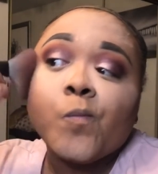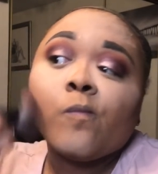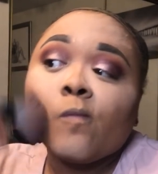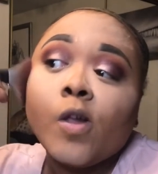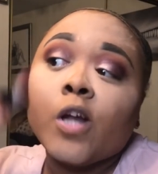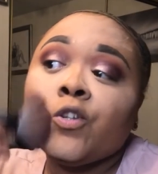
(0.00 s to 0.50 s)

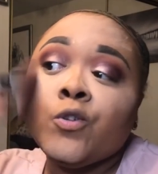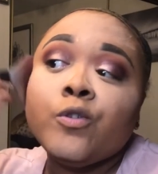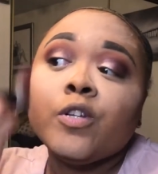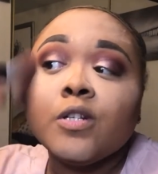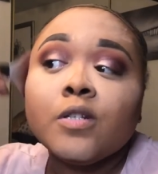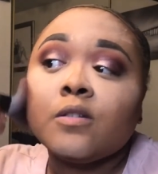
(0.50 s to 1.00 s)
And I do
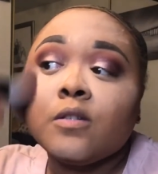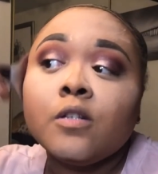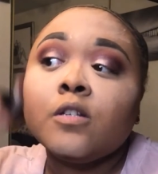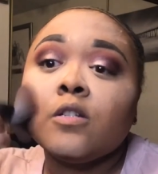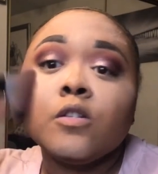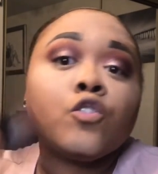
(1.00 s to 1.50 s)
this
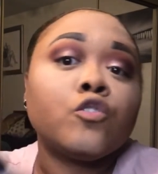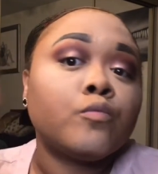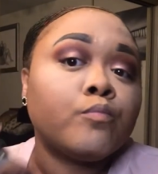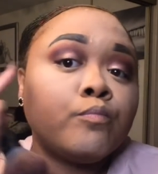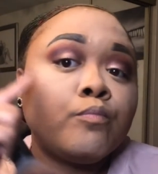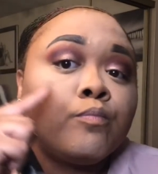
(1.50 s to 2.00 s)
just
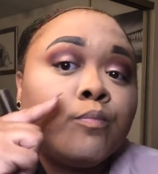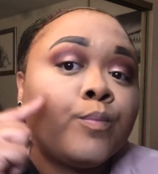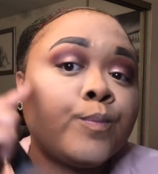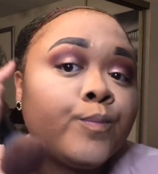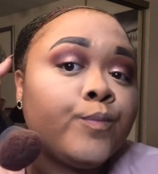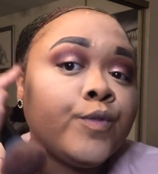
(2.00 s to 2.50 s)

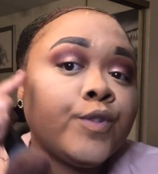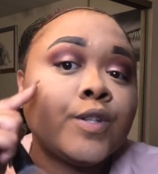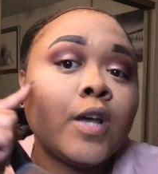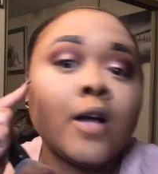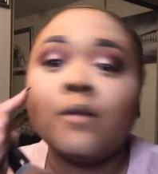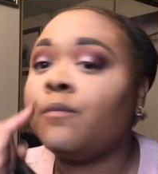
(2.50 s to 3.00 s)
to, you see
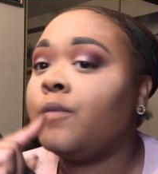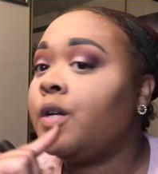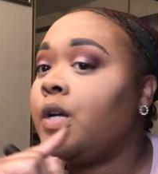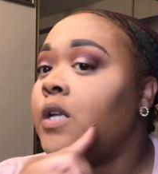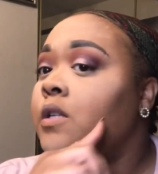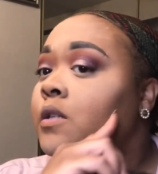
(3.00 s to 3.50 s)
how
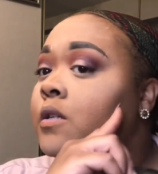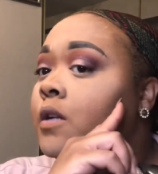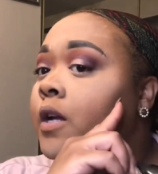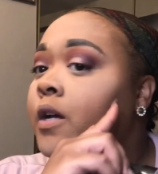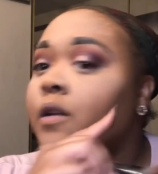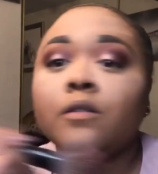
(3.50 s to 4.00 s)
see
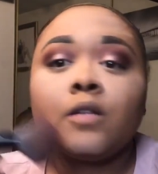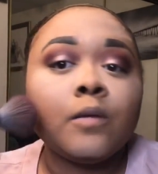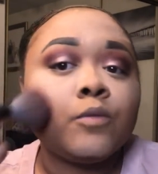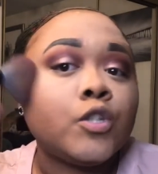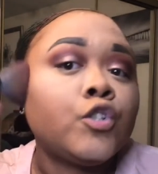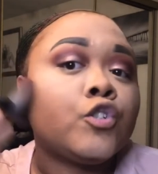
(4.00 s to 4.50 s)
that I'm
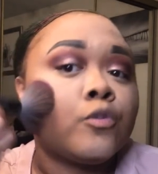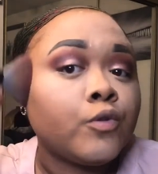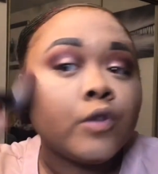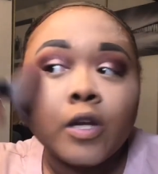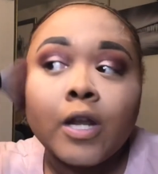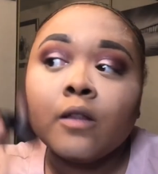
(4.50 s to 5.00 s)
just
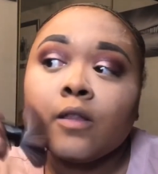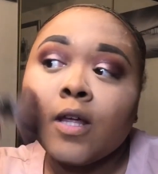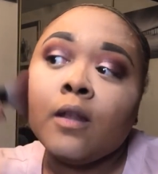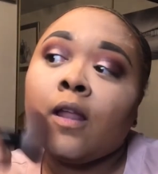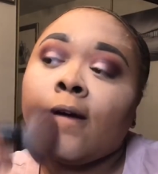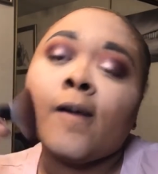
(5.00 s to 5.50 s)
smoothing out that
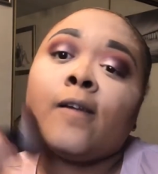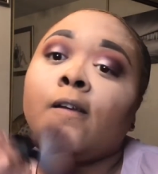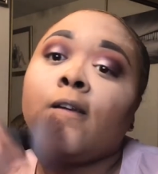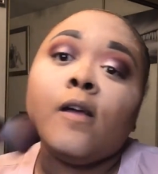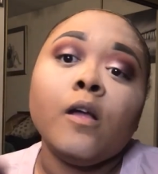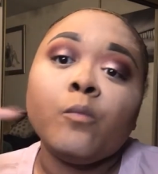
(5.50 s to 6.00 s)
line
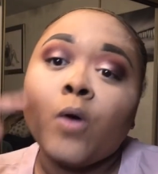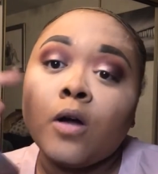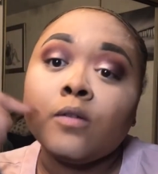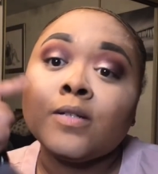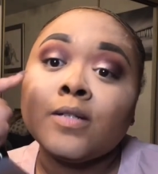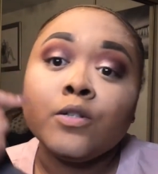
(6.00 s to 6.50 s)
while
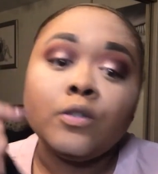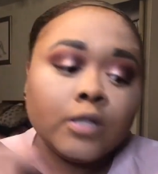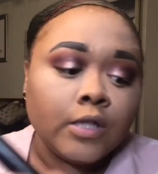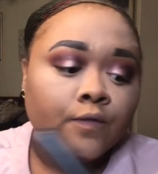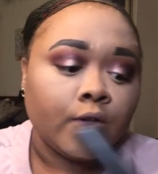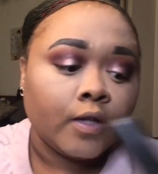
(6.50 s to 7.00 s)
still
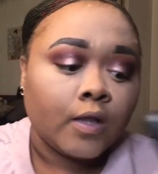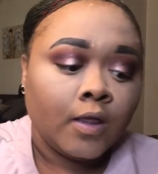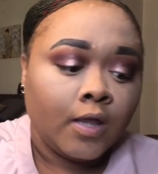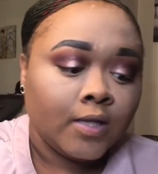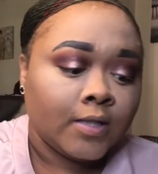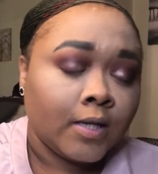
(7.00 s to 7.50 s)
leaving
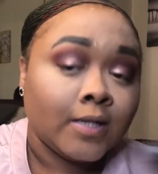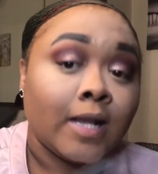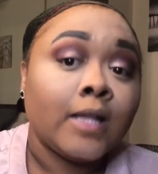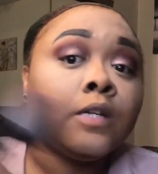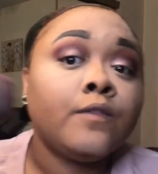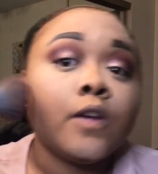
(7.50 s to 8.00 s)
this, because I
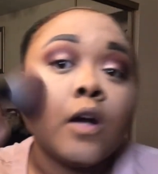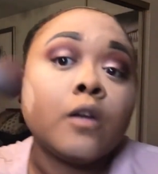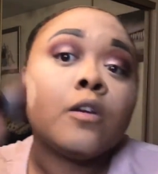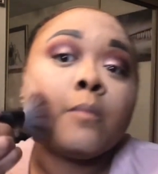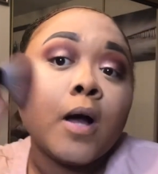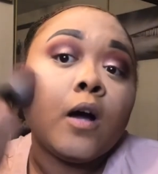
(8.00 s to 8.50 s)
leave it under
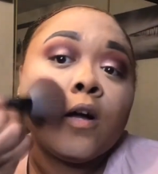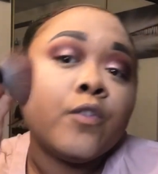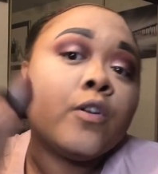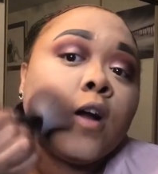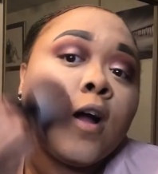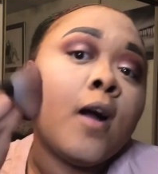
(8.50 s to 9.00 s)
my
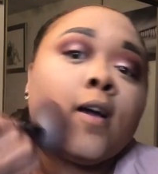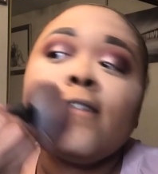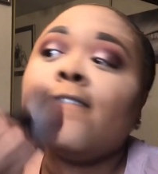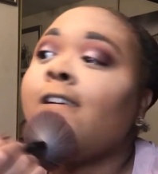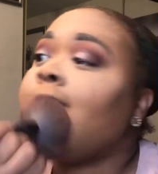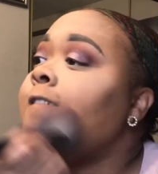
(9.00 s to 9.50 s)
under eye.
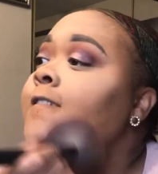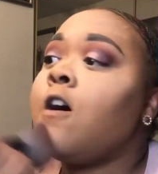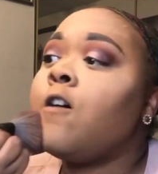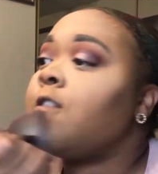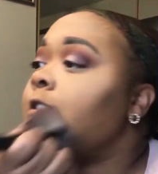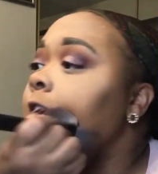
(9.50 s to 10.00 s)

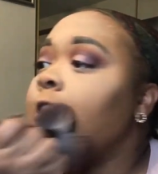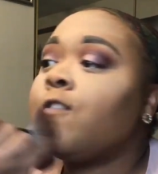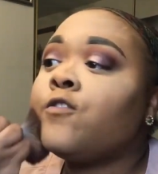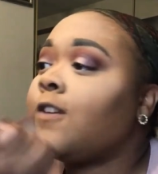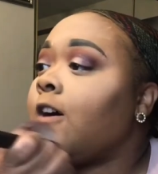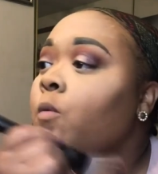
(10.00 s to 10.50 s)
All the
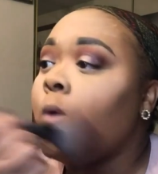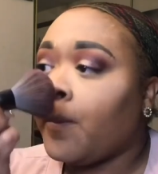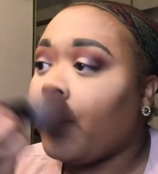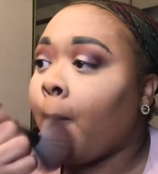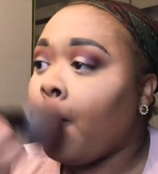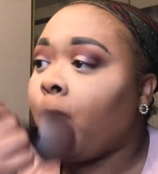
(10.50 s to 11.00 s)
others I wipe
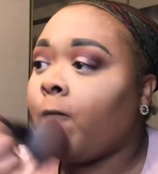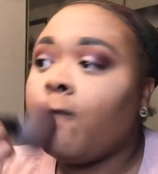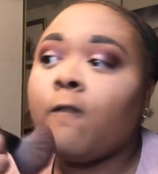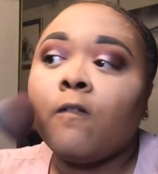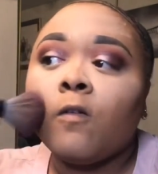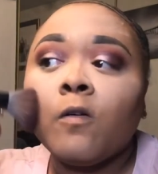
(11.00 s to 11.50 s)
off,
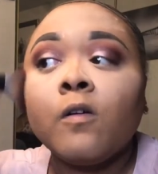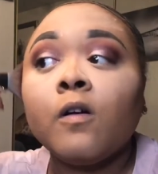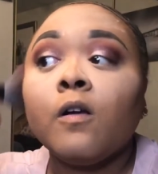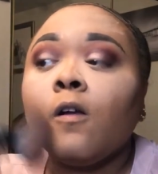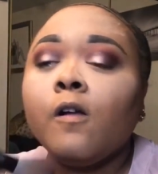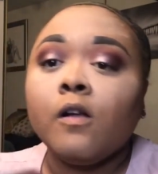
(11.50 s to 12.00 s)

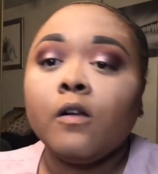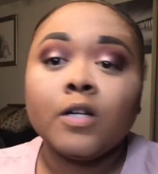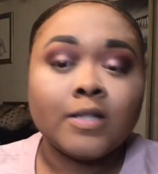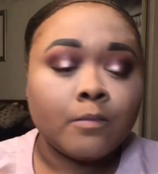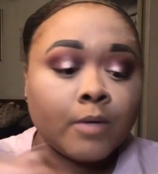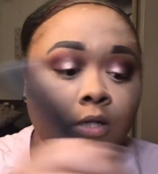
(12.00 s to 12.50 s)
because
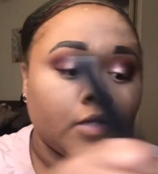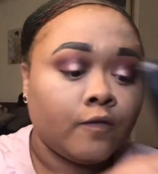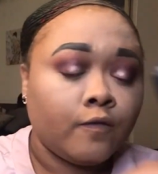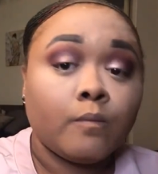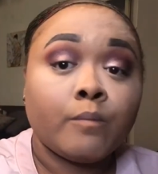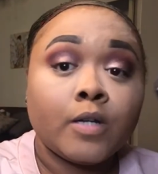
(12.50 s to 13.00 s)
I'm
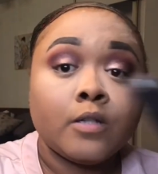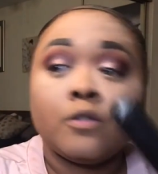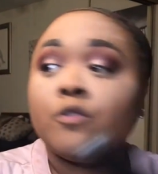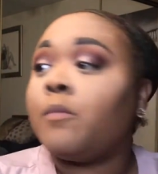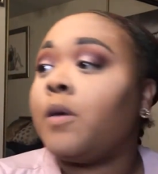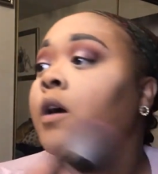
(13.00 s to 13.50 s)
about to
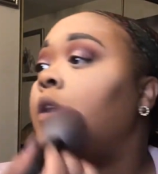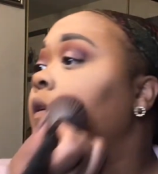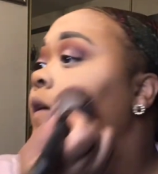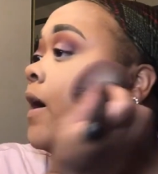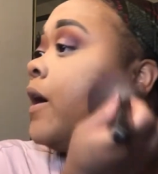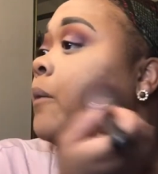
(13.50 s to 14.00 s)
do my under
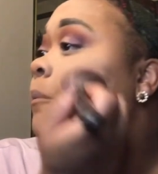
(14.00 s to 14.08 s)
eye